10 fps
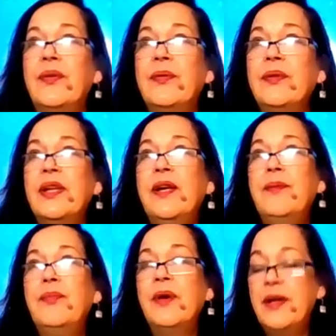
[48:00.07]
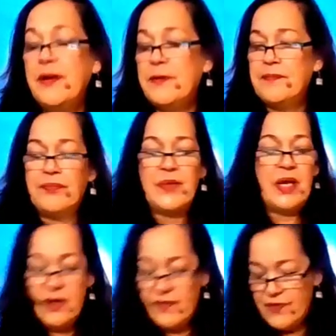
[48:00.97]
so Libra,
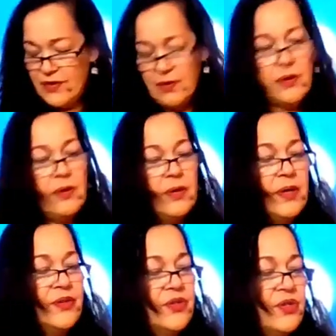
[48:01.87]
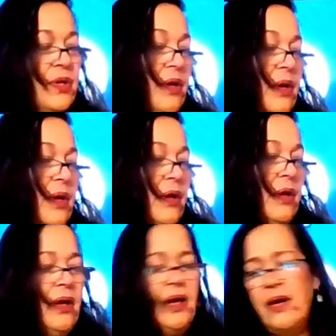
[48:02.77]
I have your cards.
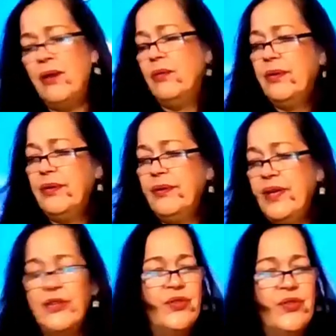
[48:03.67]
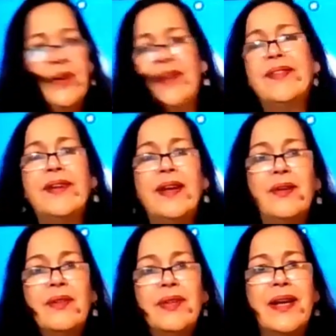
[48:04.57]
Oh,
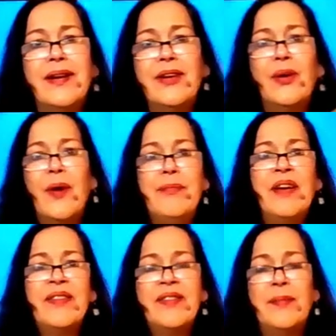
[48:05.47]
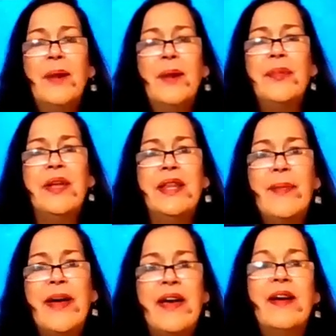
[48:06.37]
interesting. Like, you know, I mix them up in
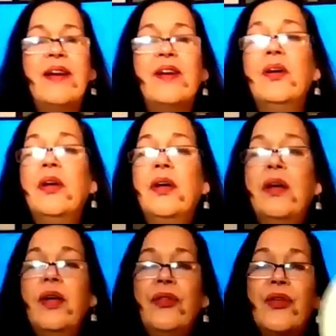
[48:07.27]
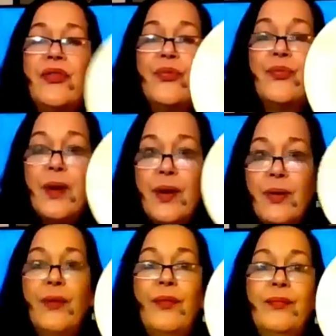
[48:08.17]
the bag. The
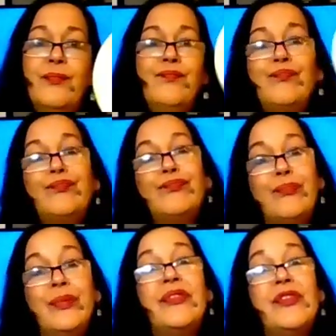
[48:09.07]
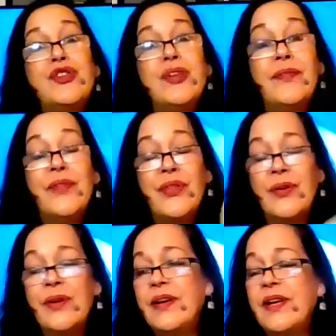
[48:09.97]
throne, position of
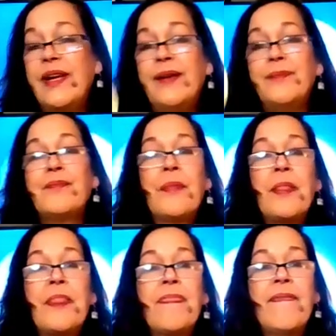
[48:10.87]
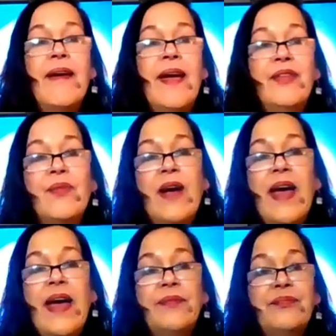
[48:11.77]
authority, and the
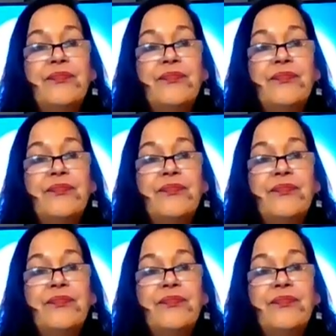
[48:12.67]
rat.